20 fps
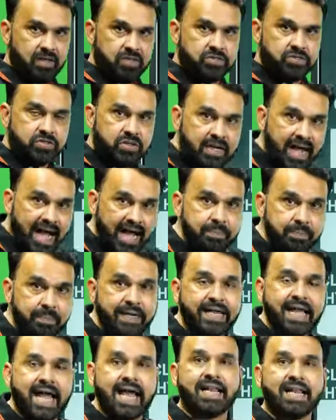So the
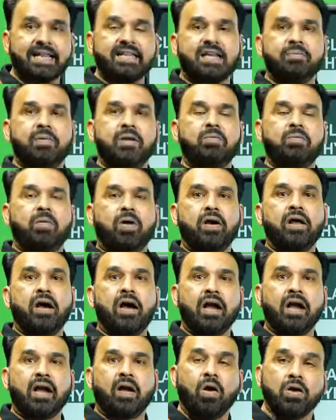carbon carrying the double bond
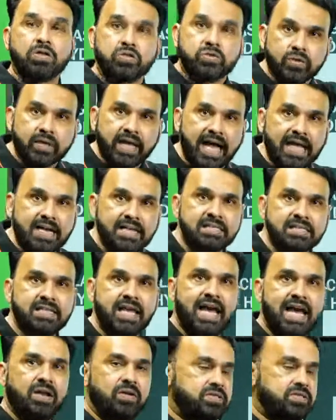also carries the
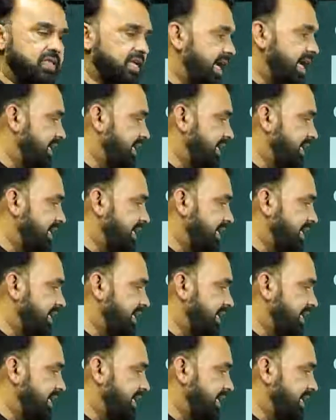halogen